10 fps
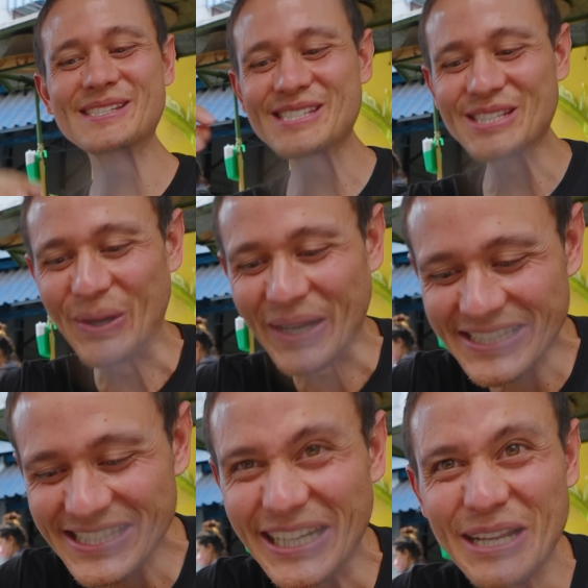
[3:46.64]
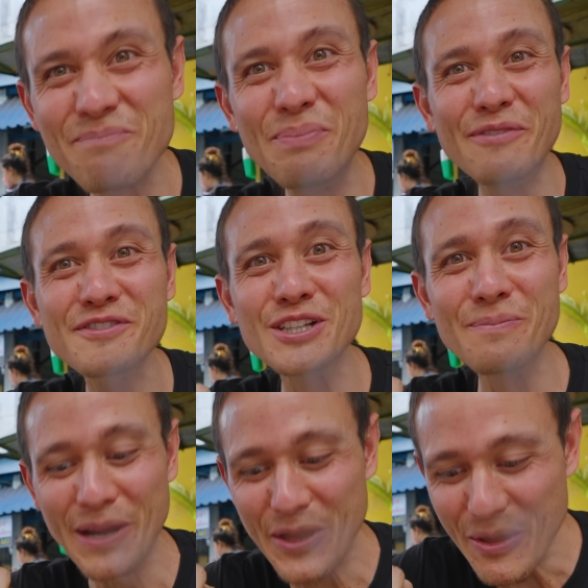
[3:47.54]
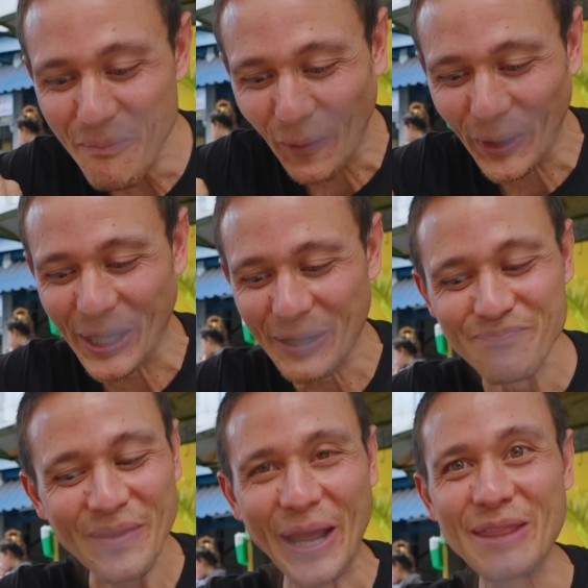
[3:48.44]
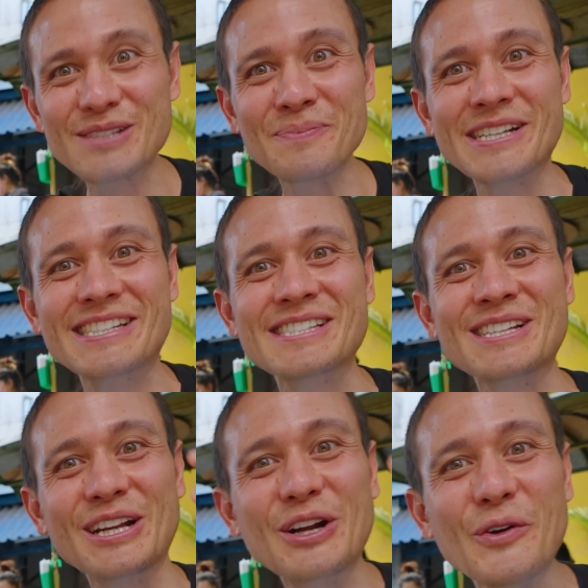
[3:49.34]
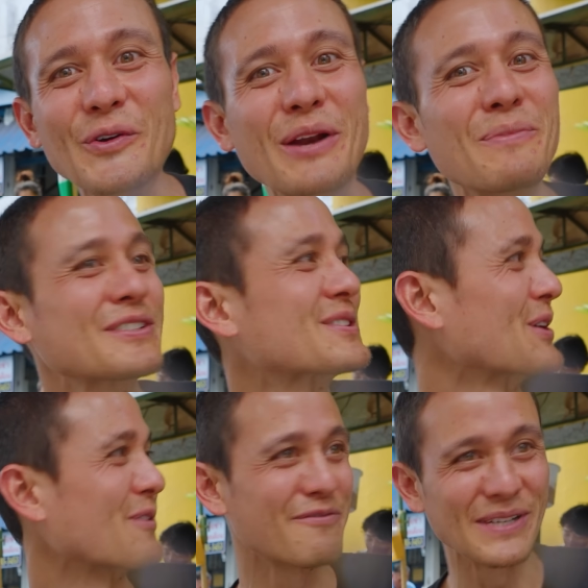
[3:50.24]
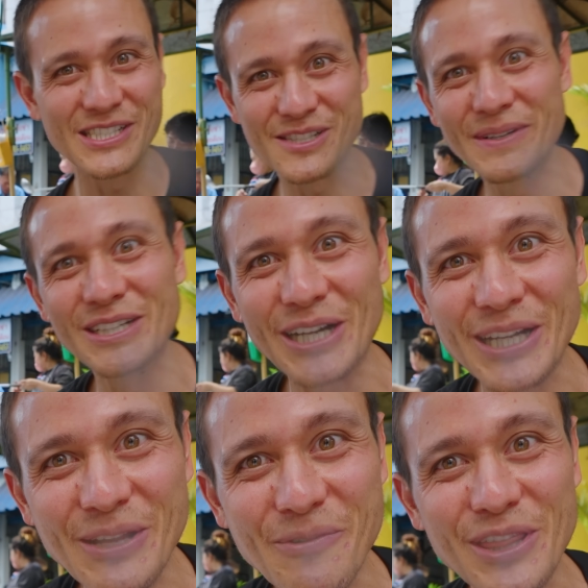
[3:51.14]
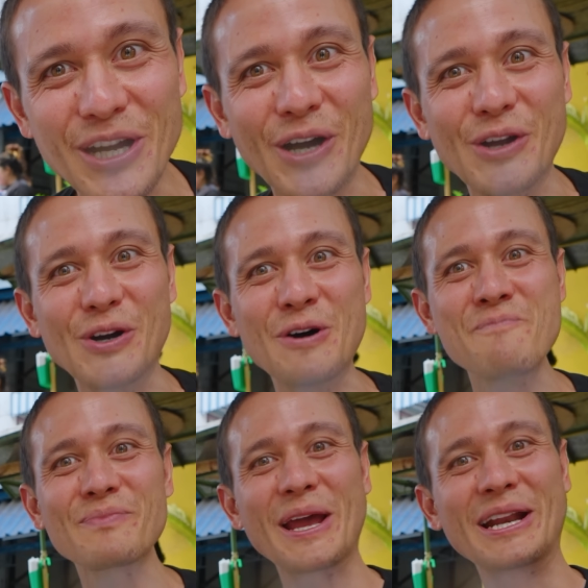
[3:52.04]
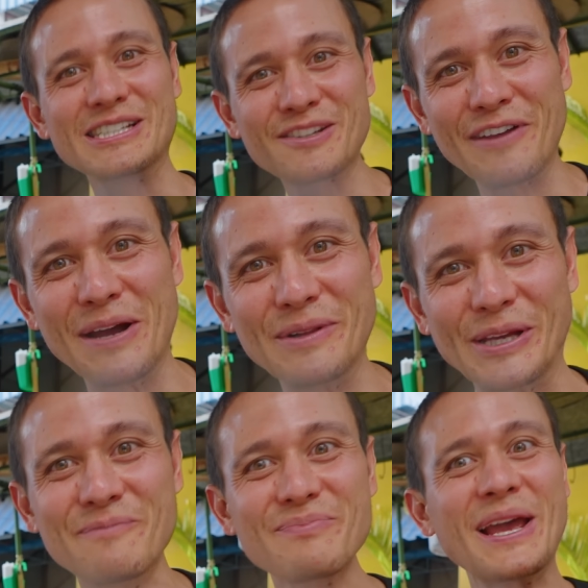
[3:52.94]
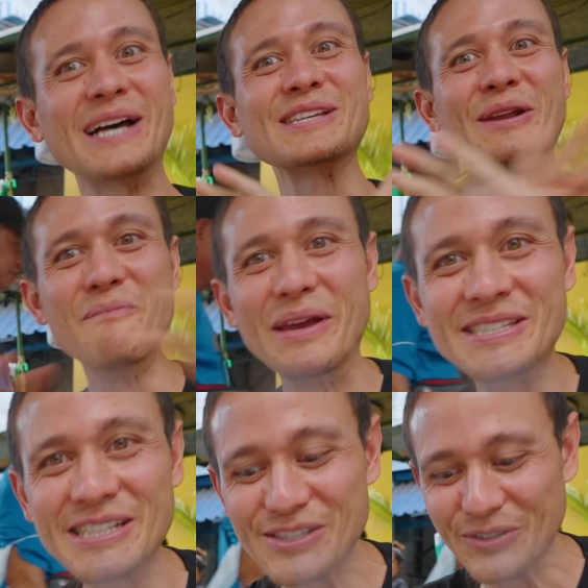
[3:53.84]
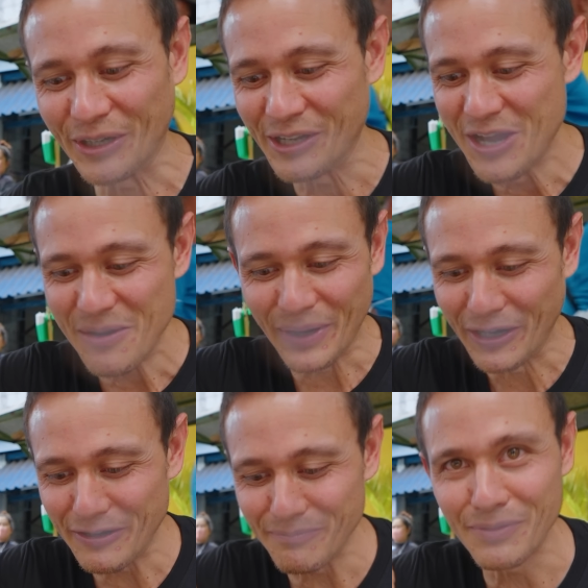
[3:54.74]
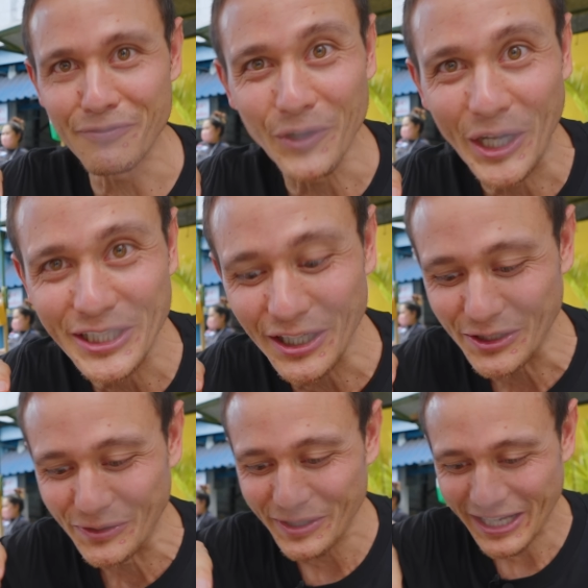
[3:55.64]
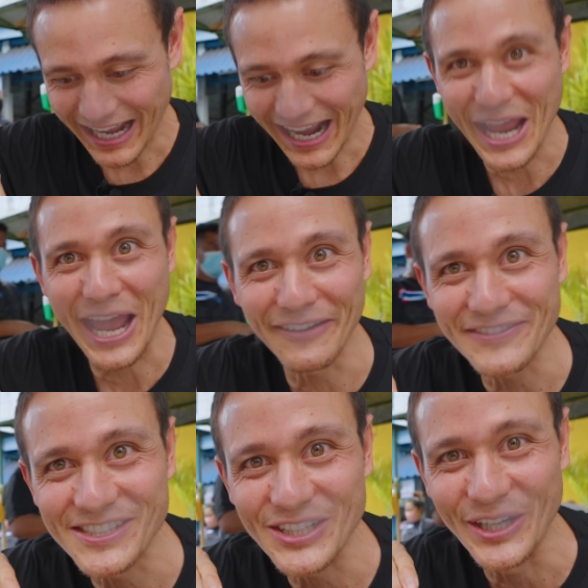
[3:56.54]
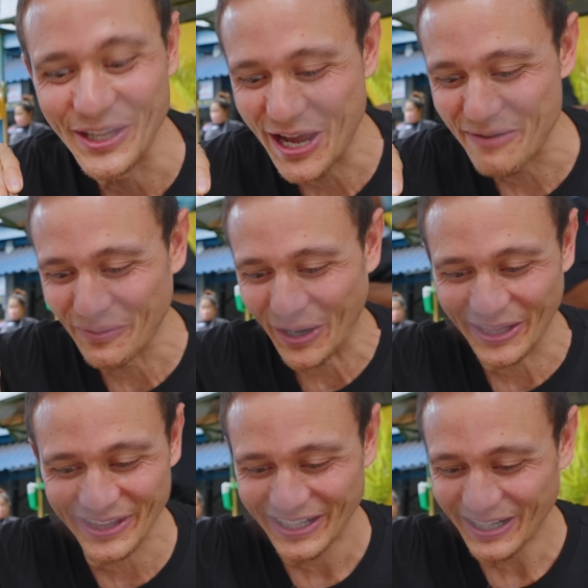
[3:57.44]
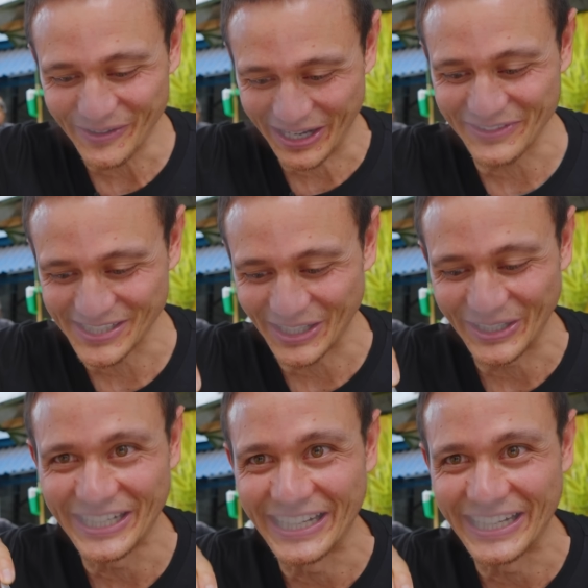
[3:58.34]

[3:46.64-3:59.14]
so excited. Beef soup in the morning. And this place has an incredible story. We've just been talking with Uncle and his family. Has an amazing story. But before I tell you, I have to start on that broth. We have to start